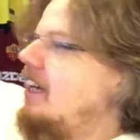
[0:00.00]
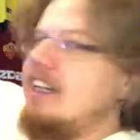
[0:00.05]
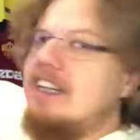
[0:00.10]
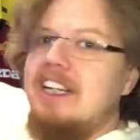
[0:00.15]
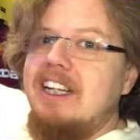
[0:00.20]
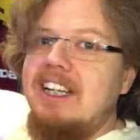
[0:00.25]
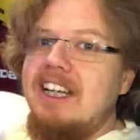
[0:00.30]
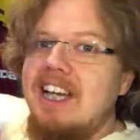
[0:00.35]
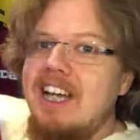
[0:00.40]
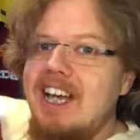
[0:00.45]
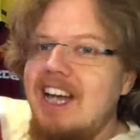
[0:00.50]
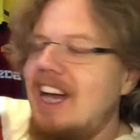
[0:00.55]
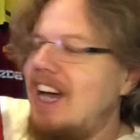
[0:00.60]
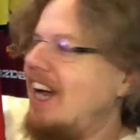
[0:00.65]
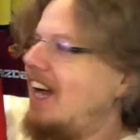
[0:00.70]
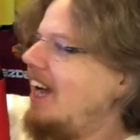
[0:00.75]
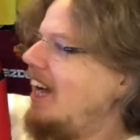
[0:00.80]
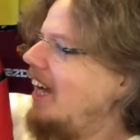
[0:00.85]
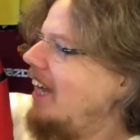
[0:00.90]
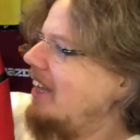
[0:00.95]
ugly.
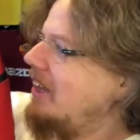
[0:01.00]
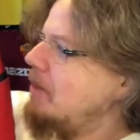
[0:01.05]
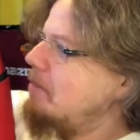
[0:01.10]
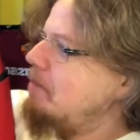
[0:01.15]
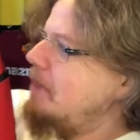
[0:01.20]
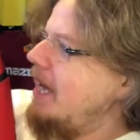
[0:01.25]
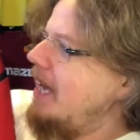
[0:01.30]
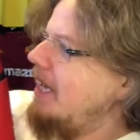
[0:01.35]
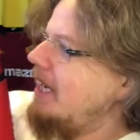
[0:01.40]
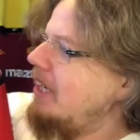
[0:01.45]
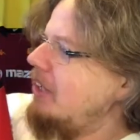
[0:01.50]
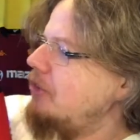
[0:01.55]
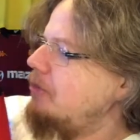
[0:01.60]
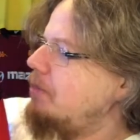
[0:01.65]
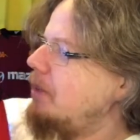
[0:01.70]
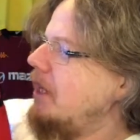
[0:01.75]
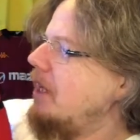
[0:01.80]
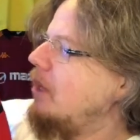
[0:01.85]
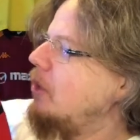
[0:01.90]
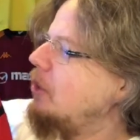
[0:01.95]
Uh, the bank is
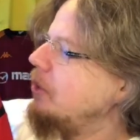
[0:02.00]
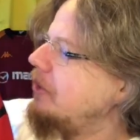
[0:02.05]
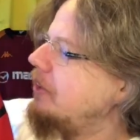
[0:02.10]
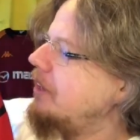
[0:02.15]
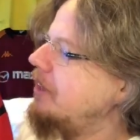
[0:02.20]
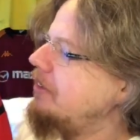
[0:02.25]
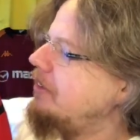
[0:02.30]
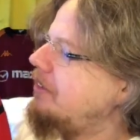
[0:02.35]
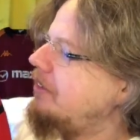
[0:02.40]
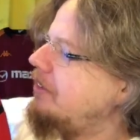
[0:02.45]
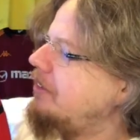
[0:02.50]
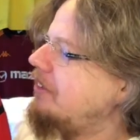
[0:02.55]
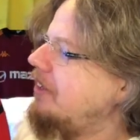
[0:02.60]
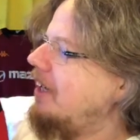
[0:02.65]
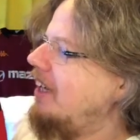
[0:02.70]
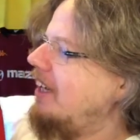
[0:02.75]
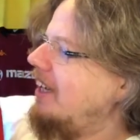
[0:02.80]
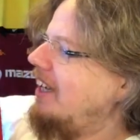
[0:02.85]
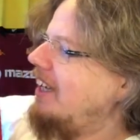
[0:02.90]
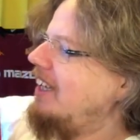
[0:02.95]
below this
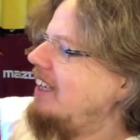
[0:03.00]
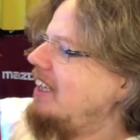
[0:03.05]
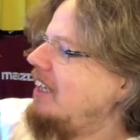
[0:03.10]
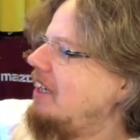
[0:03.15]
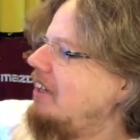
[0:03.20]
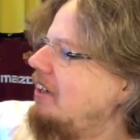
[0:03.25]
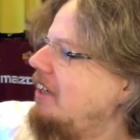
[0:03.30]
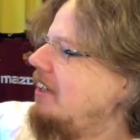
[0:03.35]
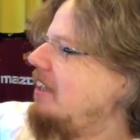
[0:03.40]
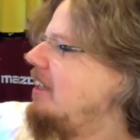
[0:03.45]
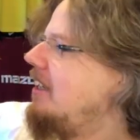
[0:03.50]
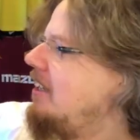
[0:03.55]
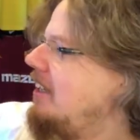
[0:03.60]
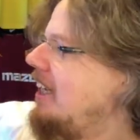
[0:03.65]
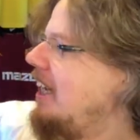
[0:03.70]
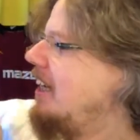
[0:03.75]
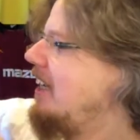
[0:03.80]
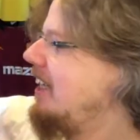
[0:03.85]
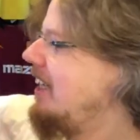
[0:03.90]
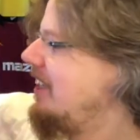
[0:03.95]
uh, here and then
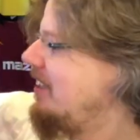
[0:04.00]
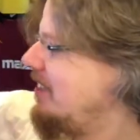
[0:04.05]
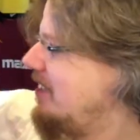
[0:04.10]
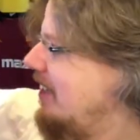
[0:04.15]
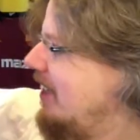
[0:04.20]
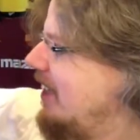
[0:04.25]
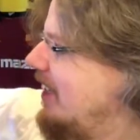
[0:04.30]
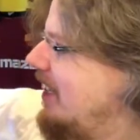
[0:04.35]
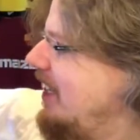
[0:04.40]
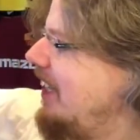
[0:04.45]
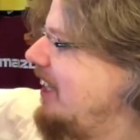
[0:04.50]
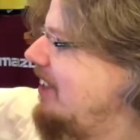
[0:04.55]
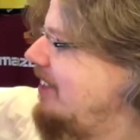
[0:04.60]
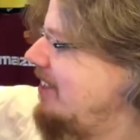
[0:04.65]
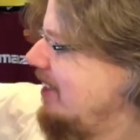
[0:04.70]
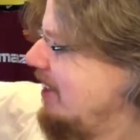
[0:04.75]
yeah, it's it's a